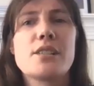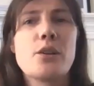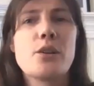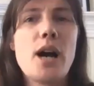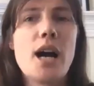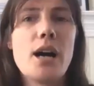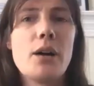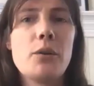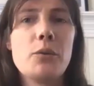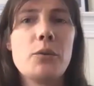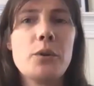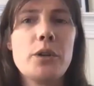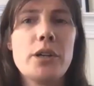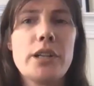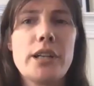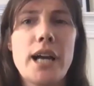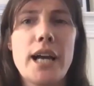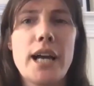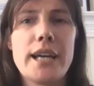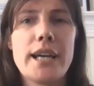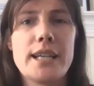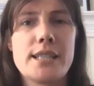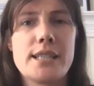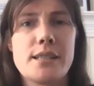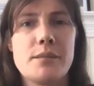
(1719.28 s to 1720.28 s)
how would,
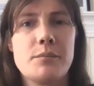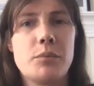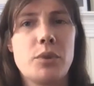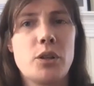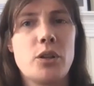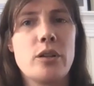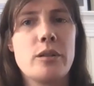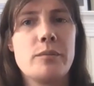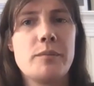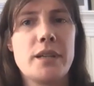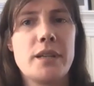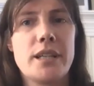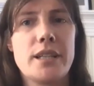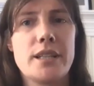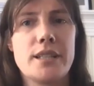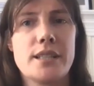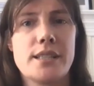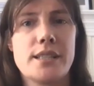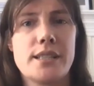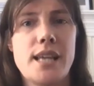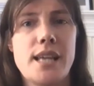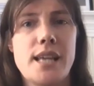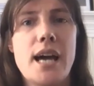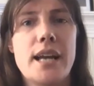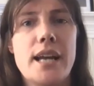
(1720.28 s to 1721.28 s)
I guess, employment
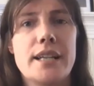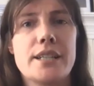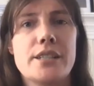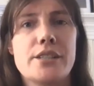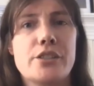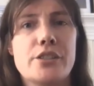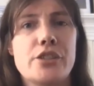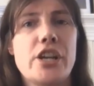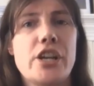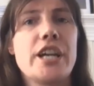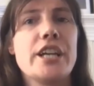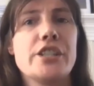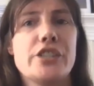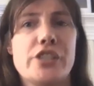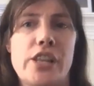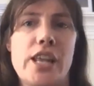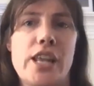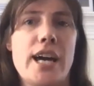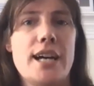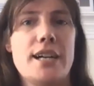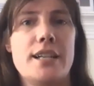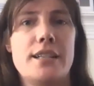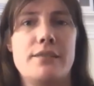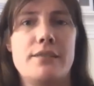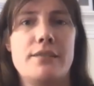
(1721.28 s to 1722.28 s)
status change
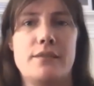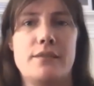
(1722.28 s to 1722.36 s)
that?